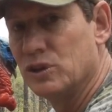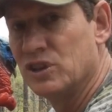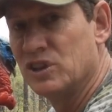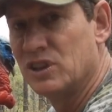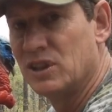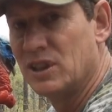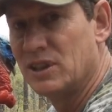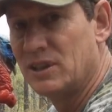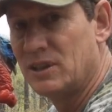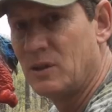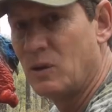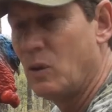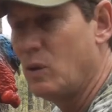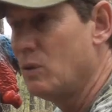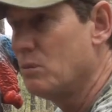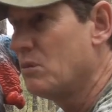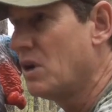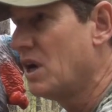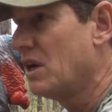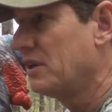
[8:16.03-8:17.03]
good
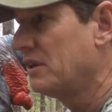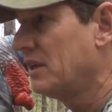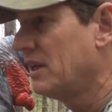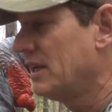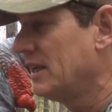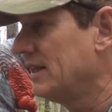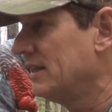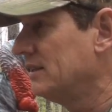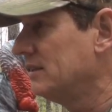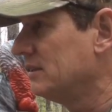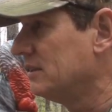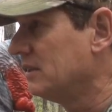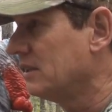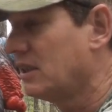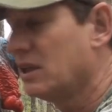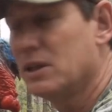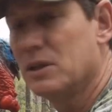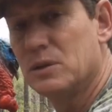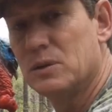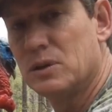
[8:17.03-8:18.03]
decoy, Montana,
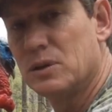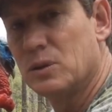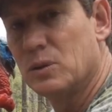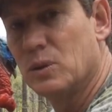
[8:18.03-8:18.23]
Dakota,